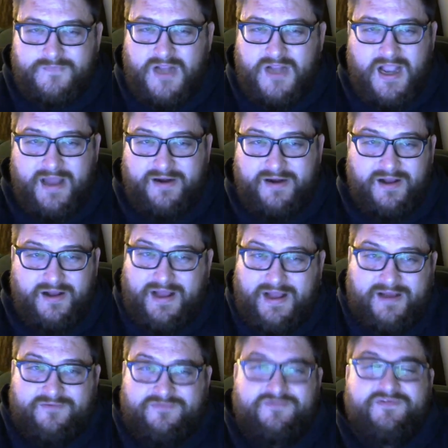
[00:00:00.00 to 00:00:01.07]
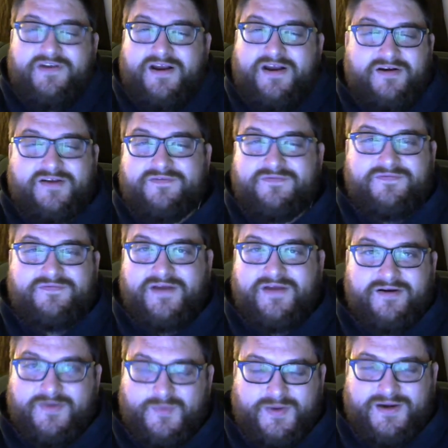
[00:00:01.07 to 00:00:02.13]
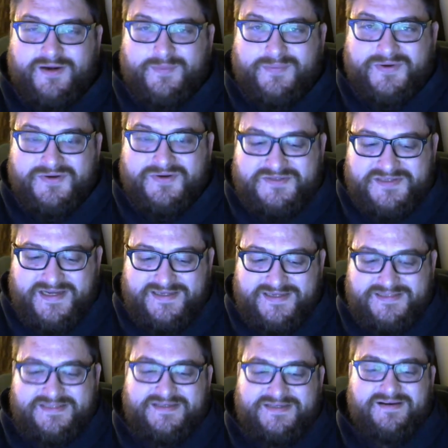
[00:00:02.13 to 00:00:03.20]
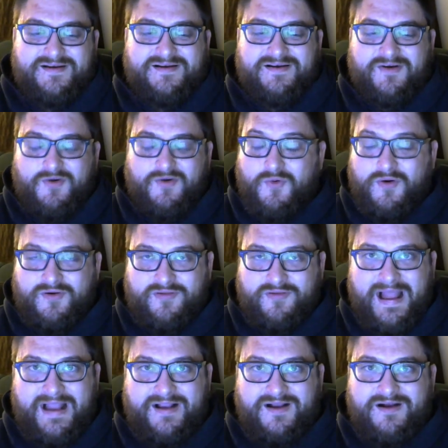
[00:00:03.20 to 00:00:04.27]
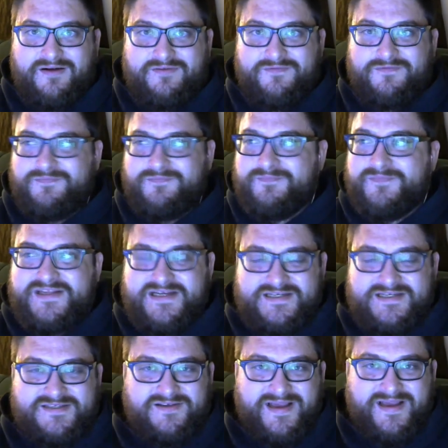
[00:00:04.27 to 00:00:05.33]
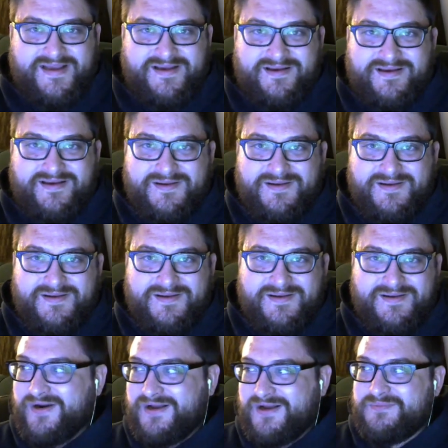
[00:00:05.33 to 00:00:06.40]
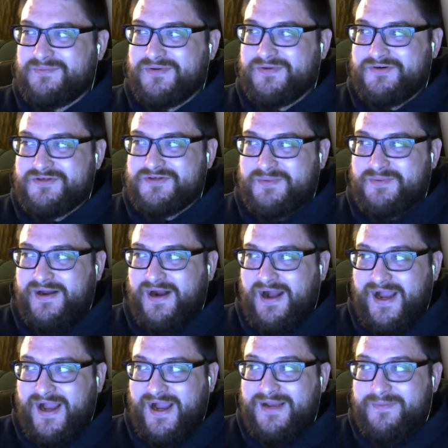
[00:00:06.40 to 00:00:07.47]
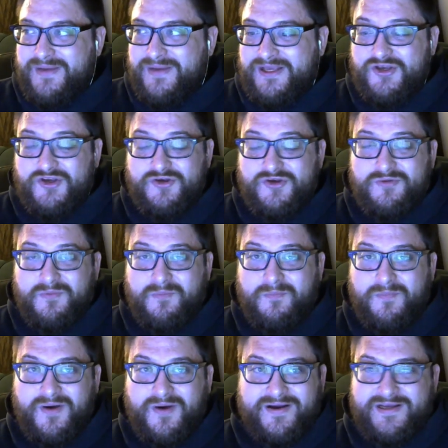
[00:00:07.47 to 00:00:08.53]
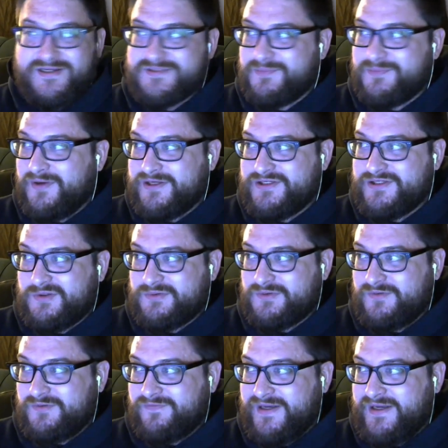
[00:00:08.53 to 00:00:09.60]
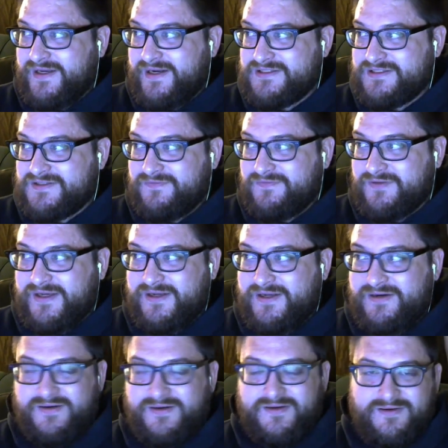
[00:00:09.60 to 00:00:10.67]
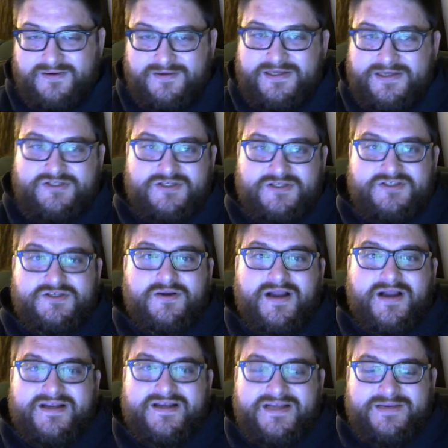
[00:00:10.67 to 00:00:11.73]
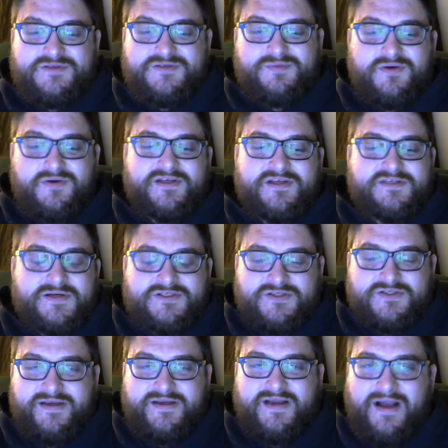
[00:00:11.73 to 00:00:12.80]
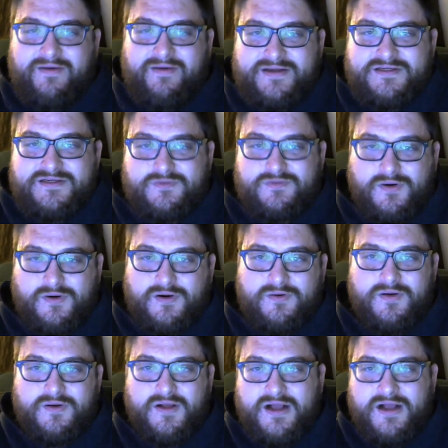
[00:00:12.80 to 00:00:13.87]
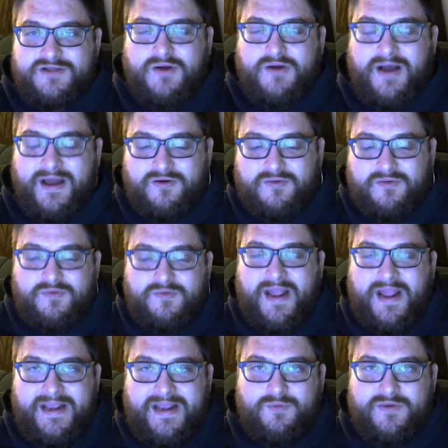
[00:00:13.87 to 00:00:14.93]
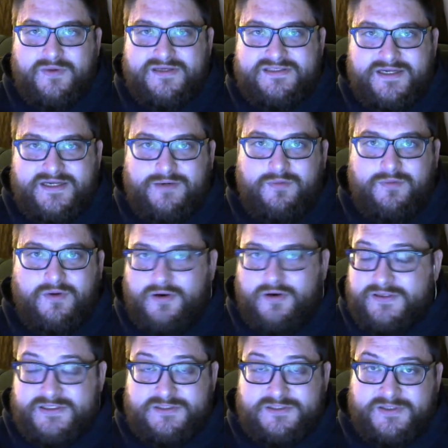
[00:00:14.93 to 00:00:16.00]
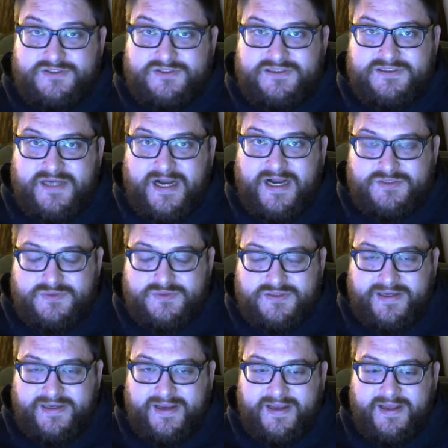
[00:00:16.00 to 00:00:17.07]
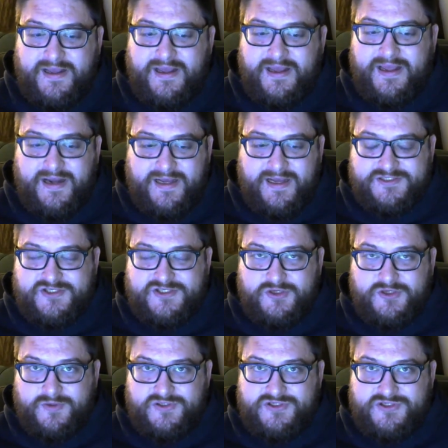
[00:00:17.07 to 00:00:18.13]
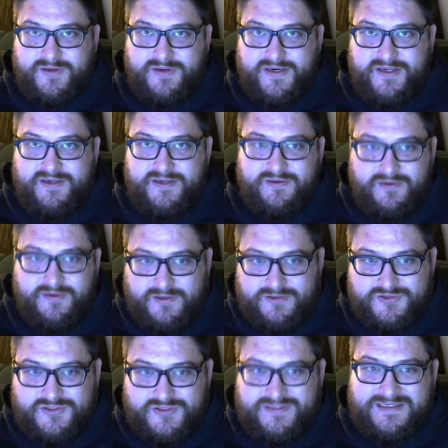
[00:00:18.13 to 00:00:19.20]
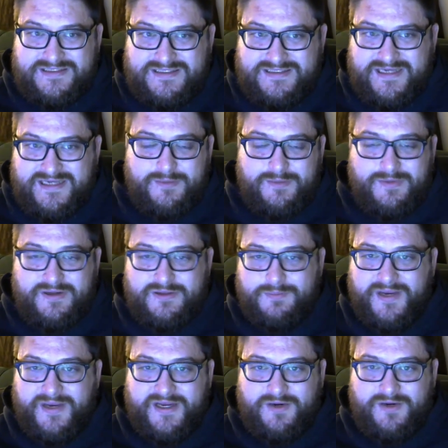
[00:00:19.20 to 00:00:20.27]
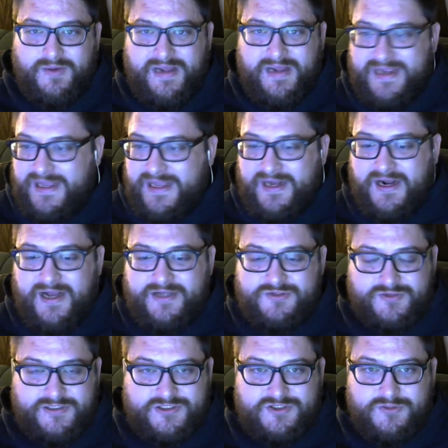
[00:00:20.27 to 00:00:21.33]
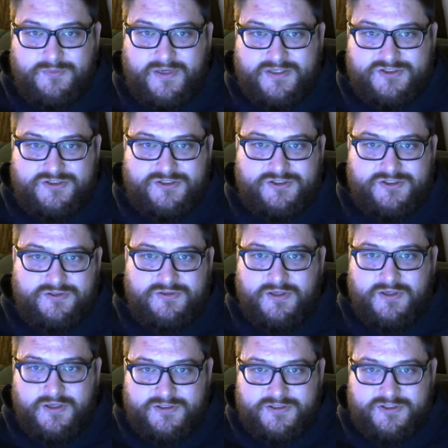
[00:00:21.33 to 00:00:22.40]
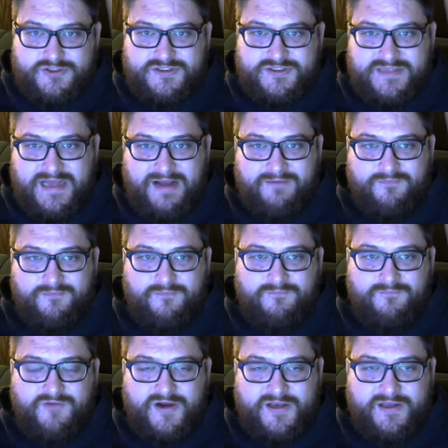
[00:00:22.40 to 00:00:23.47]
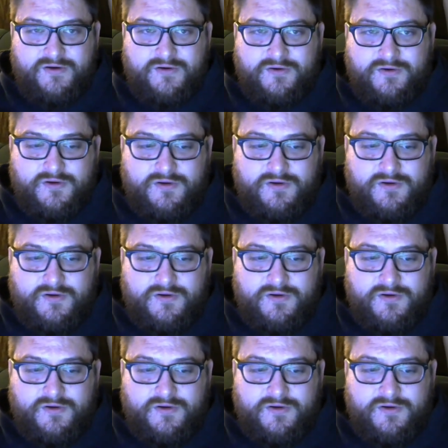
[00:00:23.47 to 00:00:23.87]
I have very, very weird booze taste or lack of dislike when it comes to booze, but I am a humongous Monkey Shoulder fan as of late. It's just so goddamn smooth. Especially, I like to throw. So I don't hate whiskey or especially Scotch with like an ice cube or two in it. It takes a tiny bit of the bite away, and I drink too much to just have fucking.